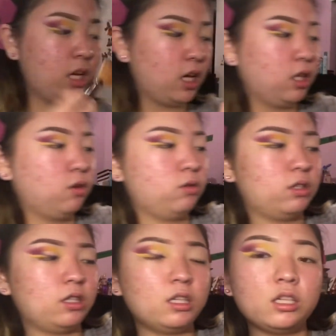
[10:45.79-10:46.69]
and use
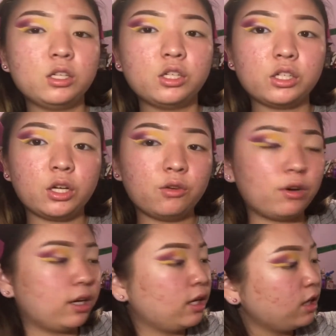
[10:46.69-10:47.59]
this shade
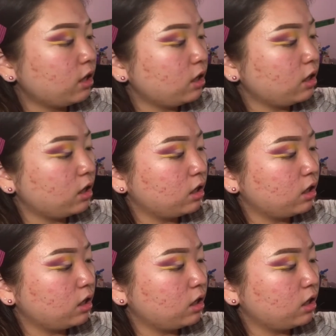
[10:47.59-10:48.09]
right here